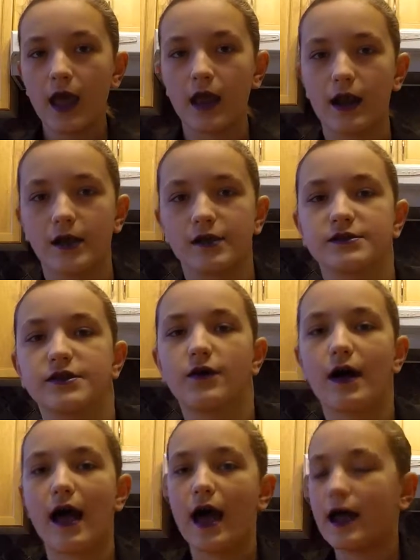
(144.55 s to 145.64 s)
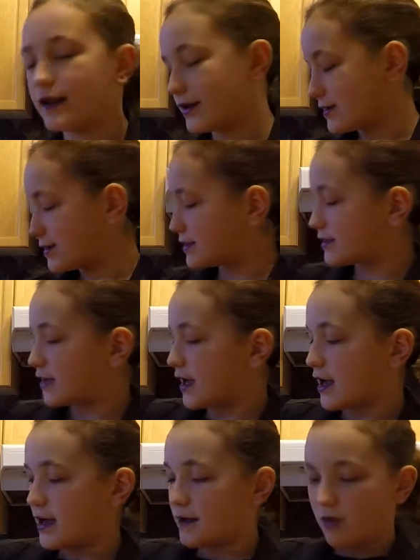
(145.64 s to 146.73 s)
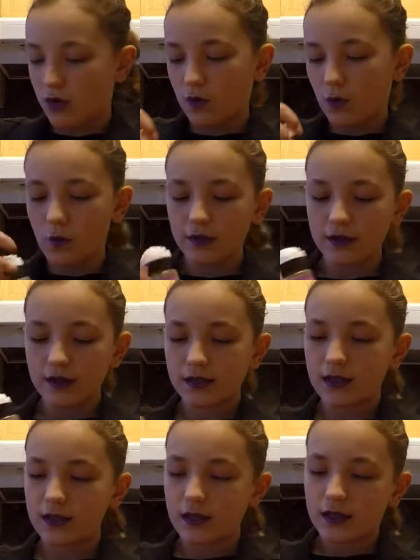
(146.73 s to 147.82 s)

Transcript: and I also added some golden